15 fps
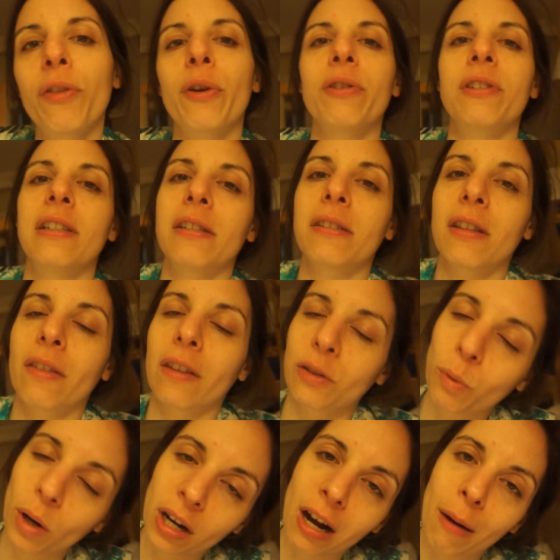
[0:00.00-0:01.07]
There was these, this
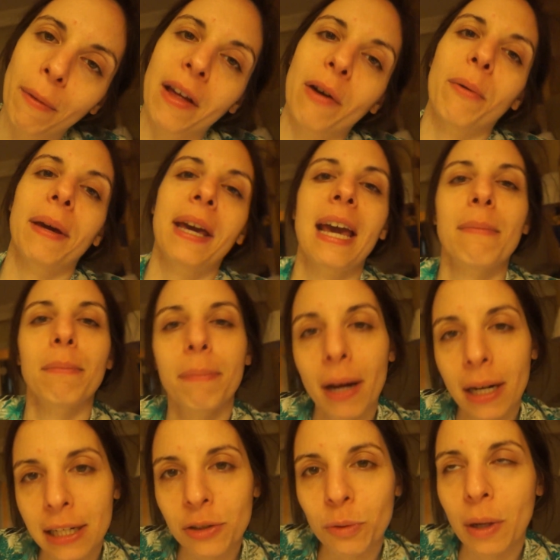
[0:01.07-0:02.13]
one couple that we became
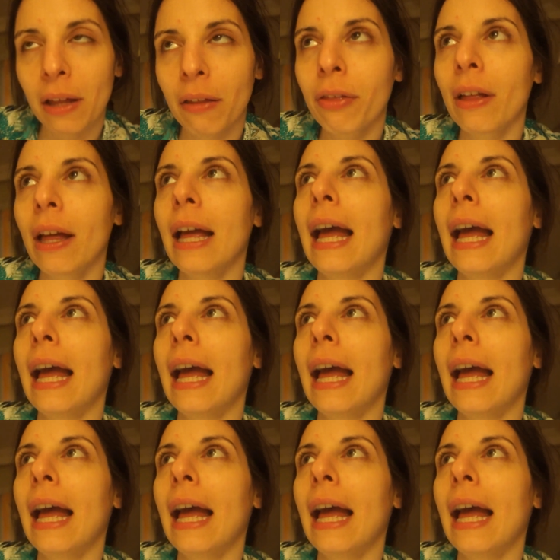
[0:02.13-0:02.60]
buddies with.